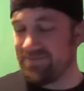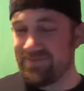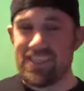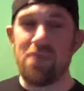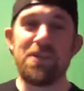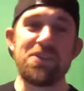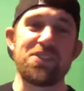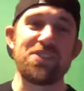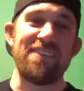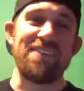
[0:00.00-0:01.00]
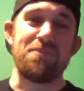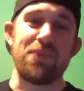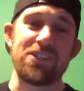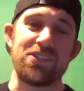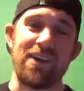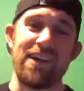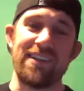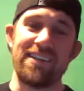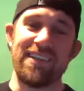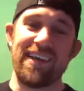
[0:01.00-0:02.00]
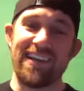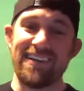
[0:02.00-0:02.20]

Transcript: Tell me you still have the picture. I need that.